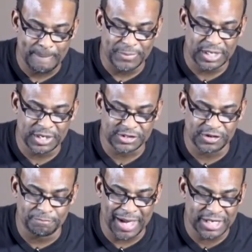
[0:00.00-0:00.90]
because
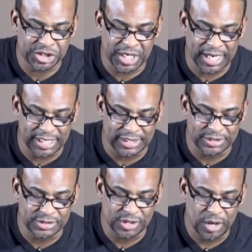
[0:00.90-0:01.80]
of my
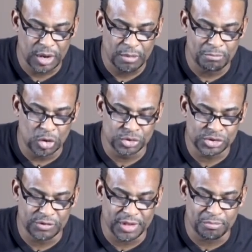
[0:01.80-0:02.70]
chains,
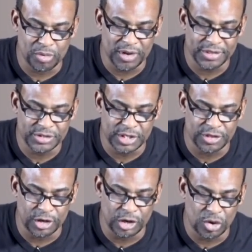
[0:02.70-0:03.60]
most of the brothers in
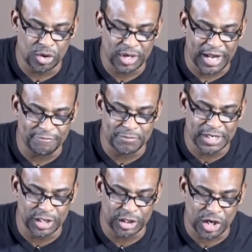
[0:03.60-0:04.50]
the Lord have
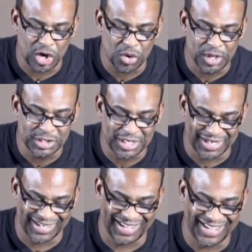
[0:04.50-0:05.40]
been encouraged,
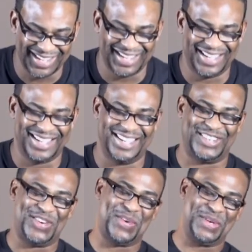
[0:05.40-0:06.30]

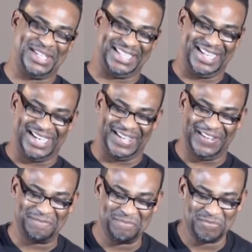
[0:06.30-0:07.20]
glory to God,
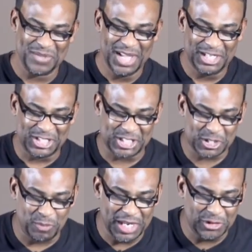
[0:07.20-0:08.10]
to
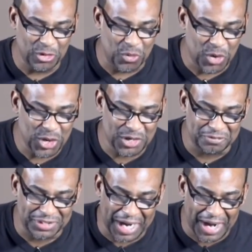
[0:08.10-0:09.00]
speak the word
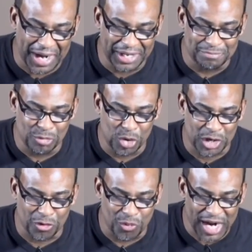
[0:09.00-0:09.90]
of God more
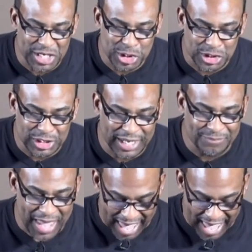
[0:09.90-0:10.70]
courageously